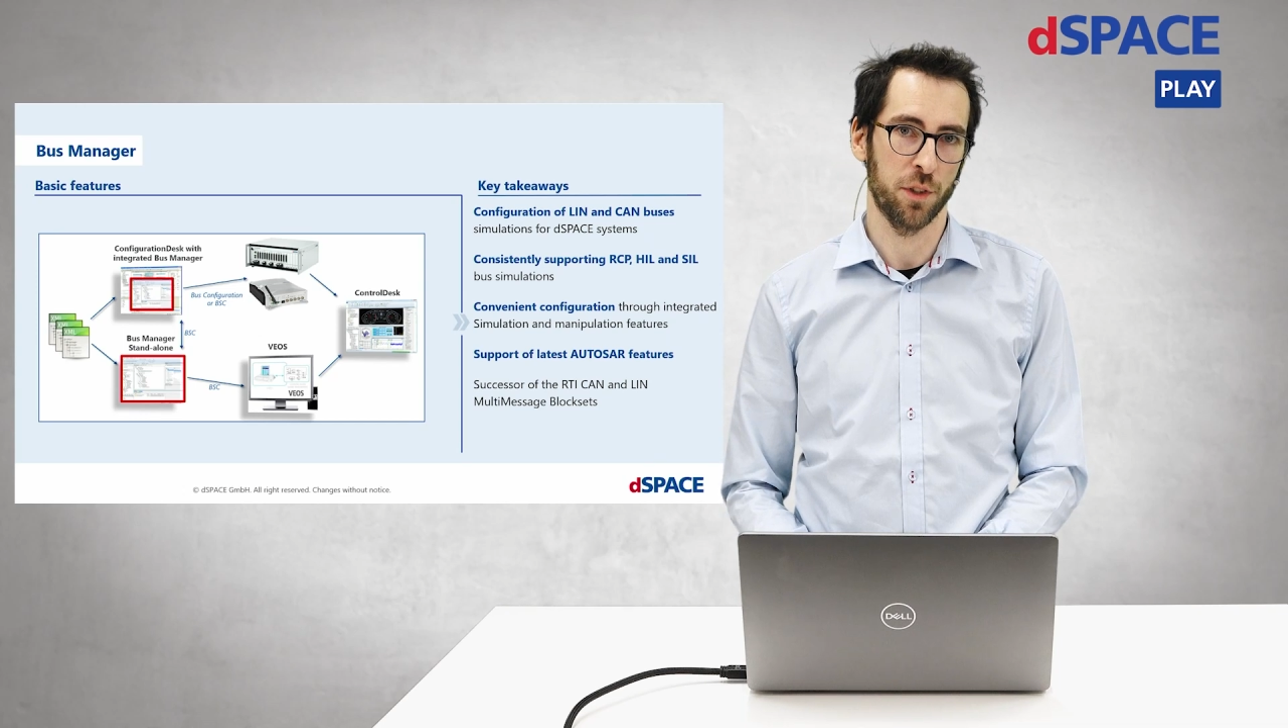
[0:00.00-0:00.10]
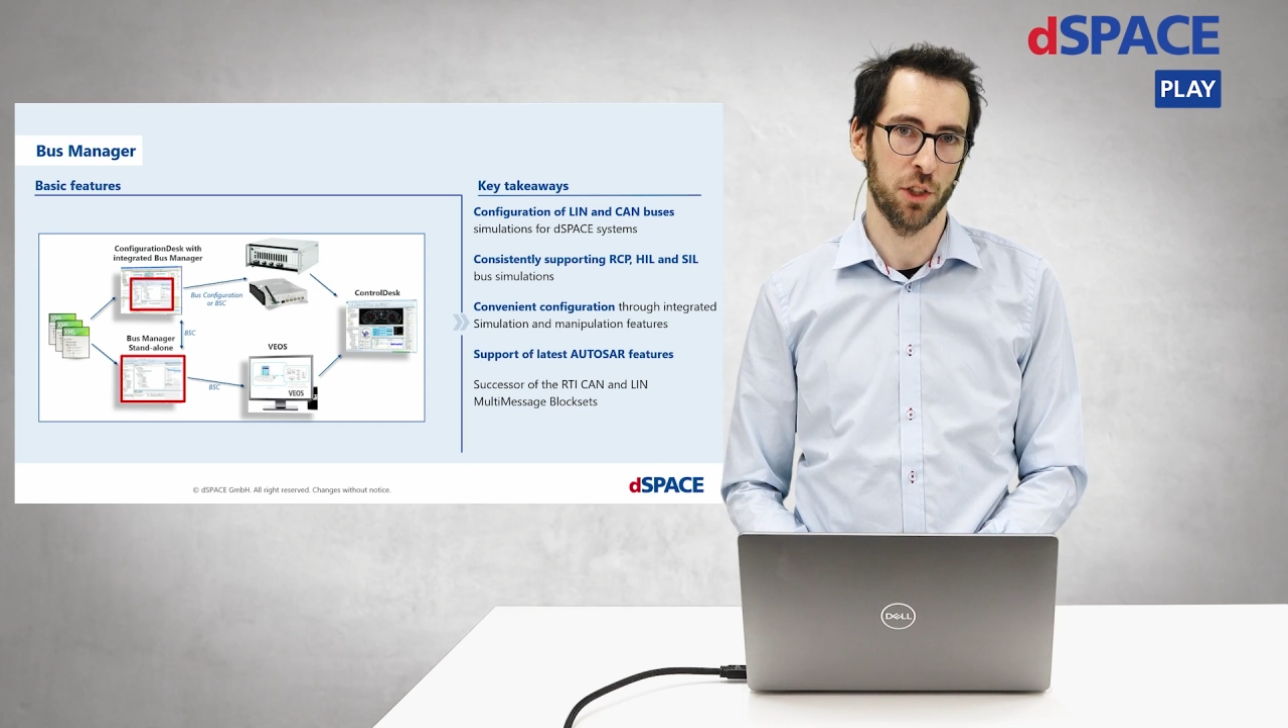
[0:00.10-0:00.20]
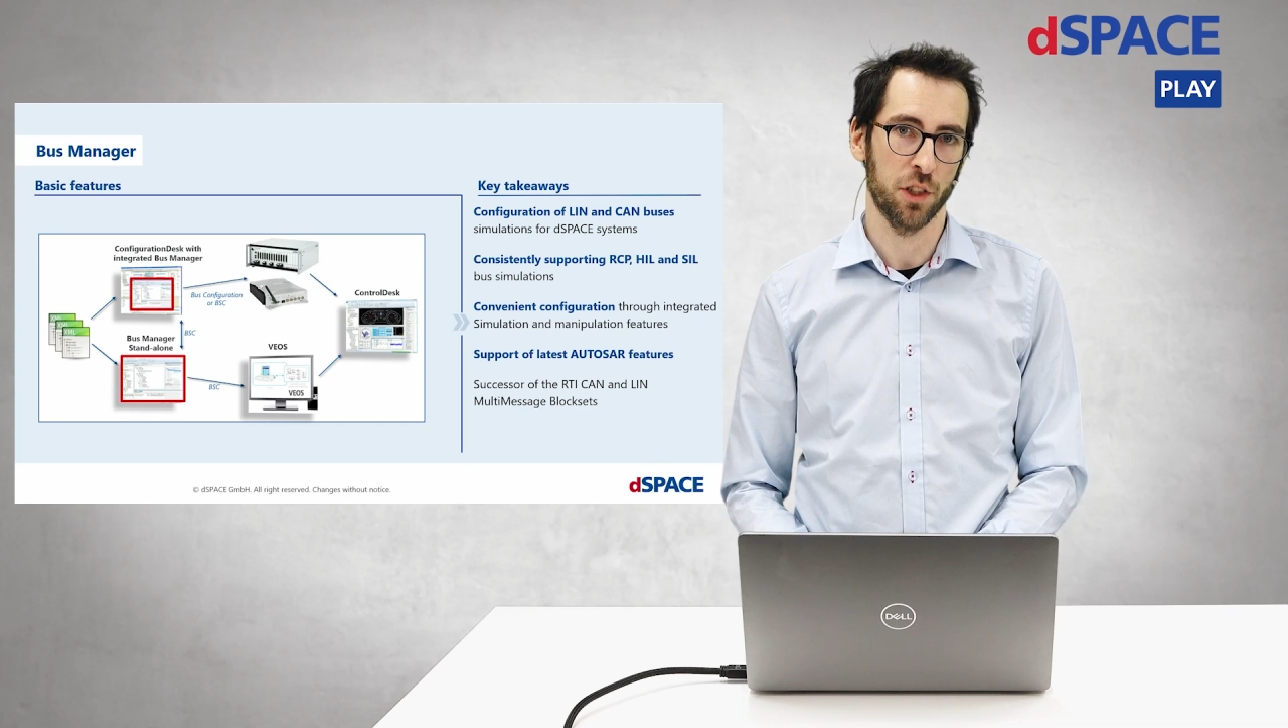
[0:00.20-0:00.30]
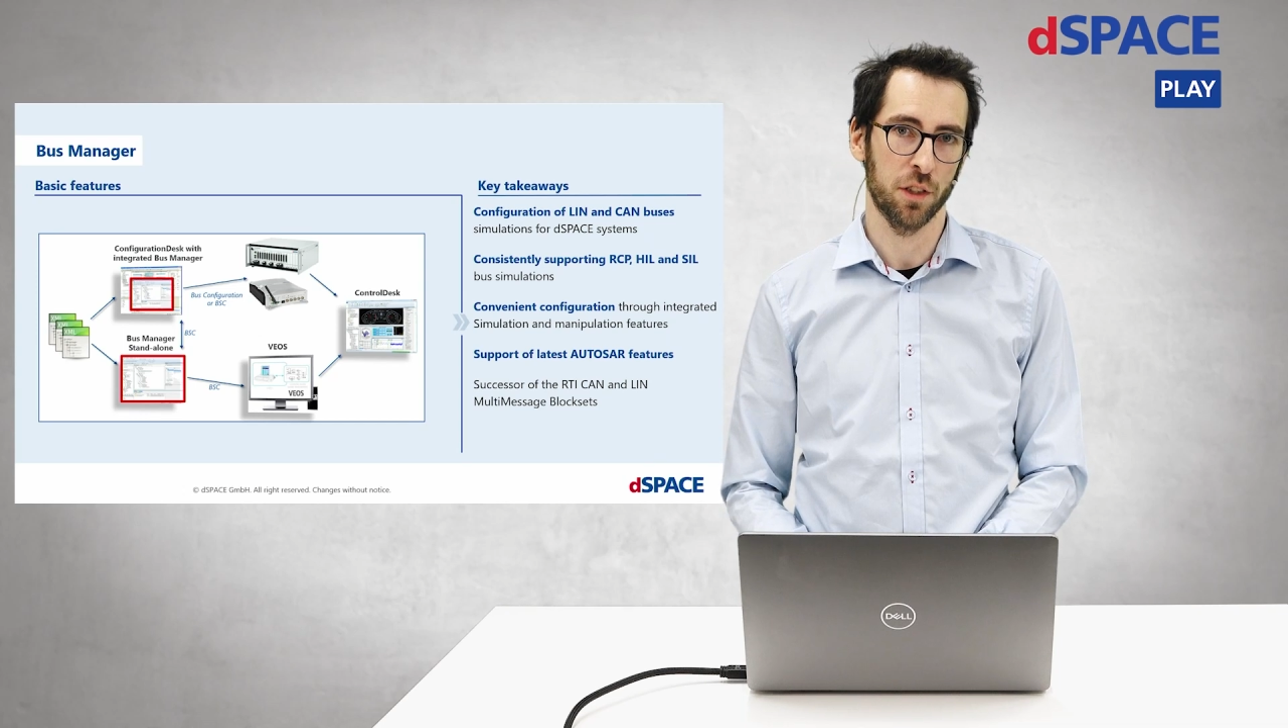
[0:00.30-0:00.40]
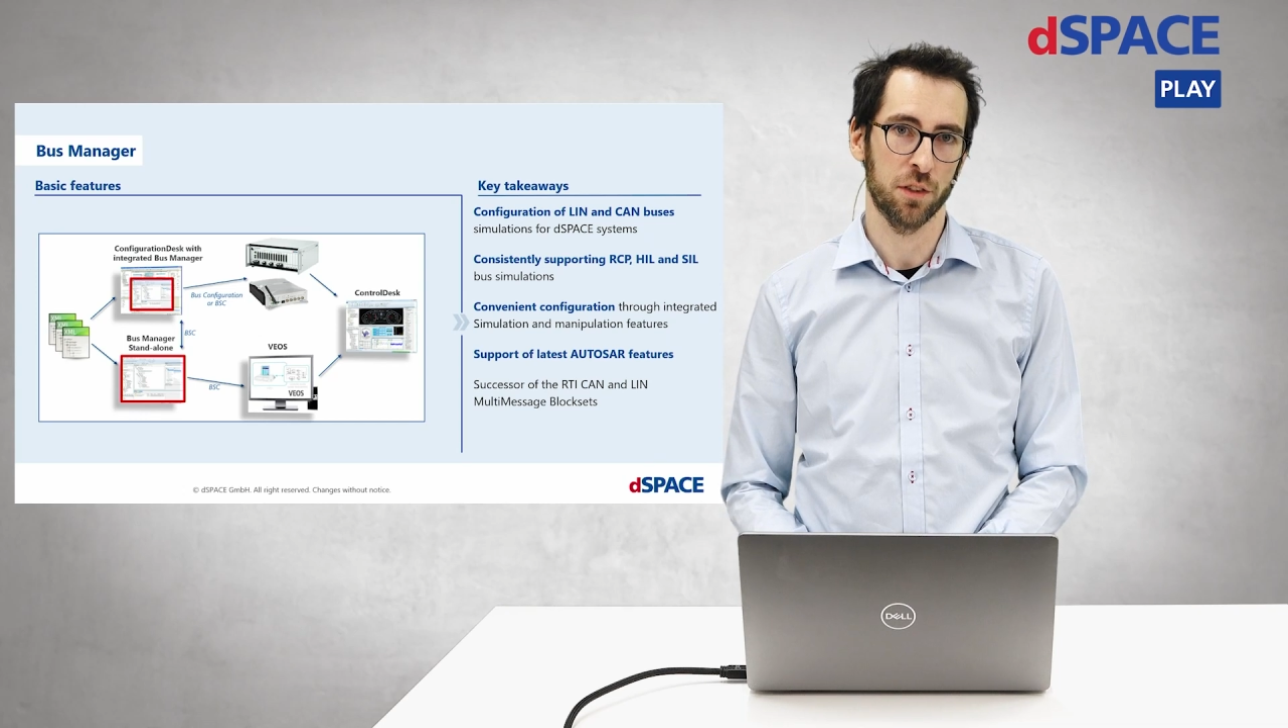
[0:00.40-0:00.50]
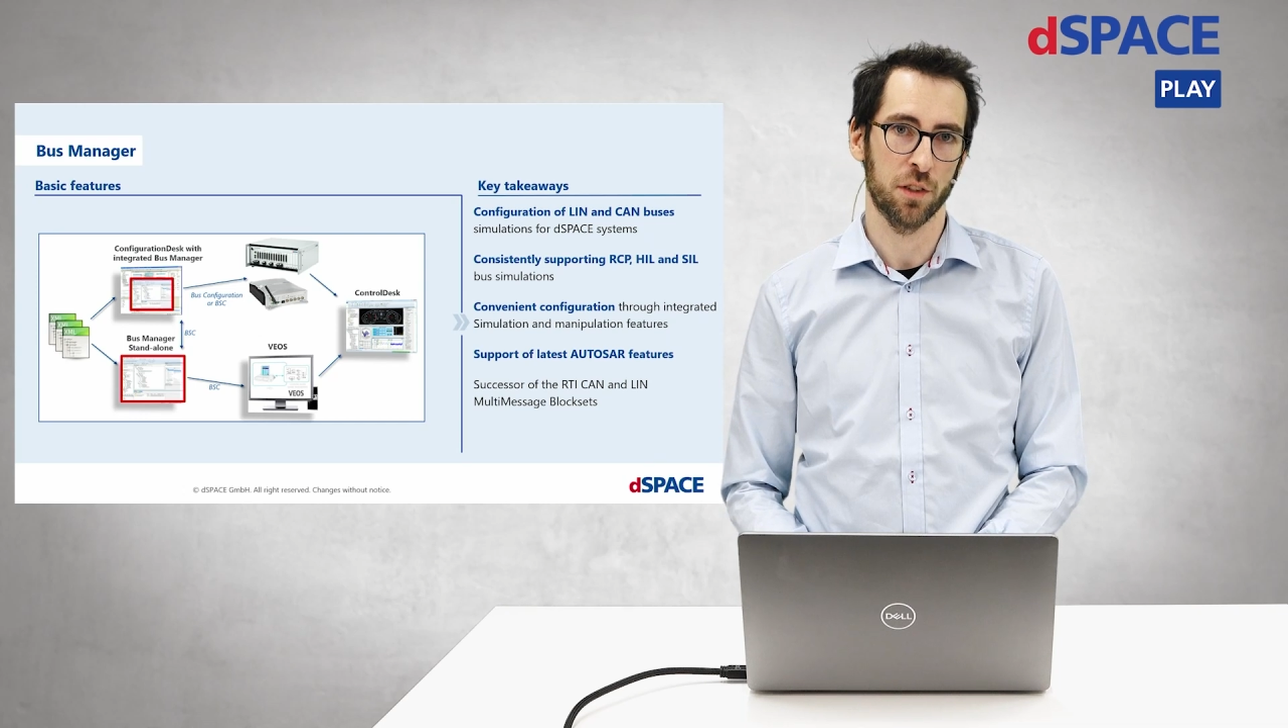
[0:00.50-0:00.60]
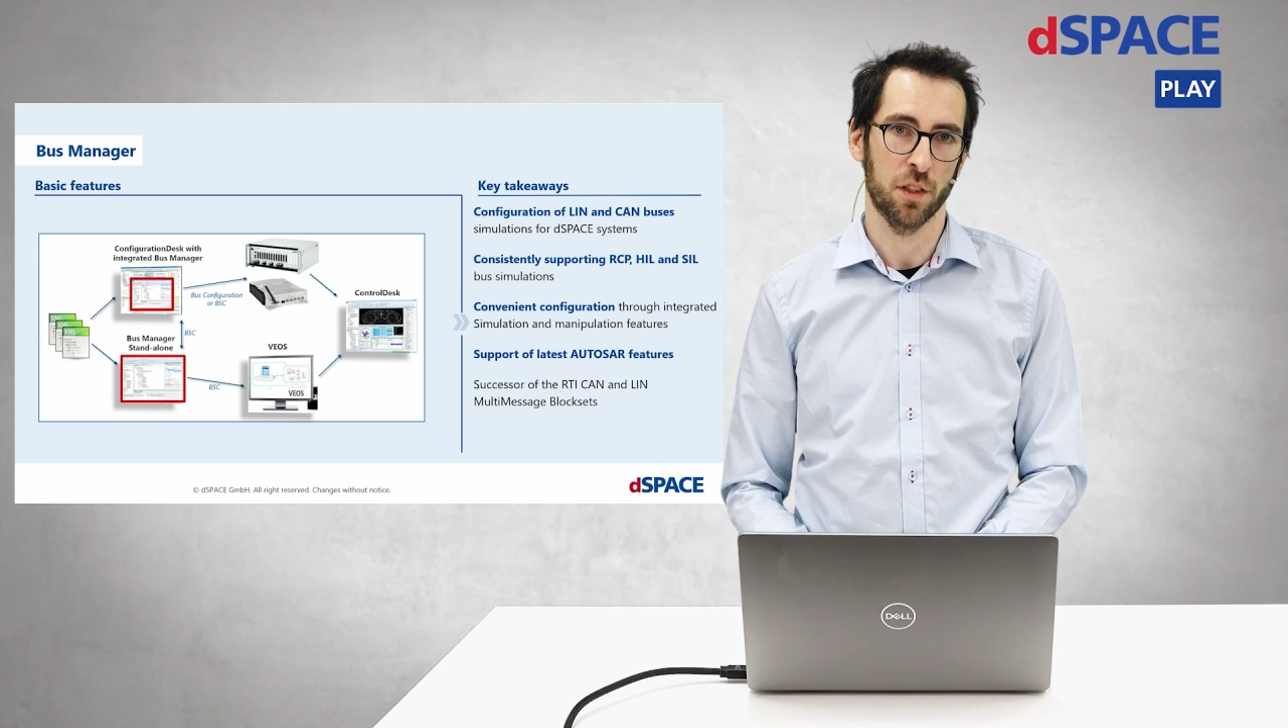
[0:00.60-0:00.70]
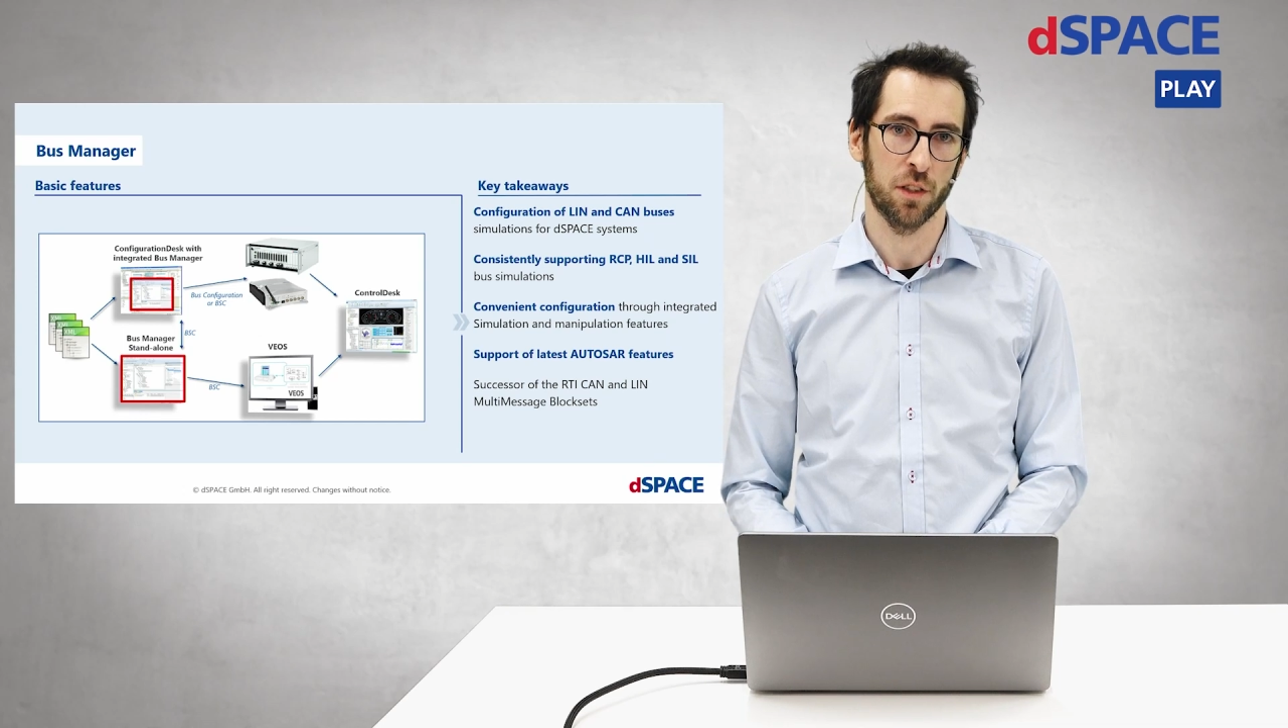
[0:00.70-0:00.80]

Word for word: features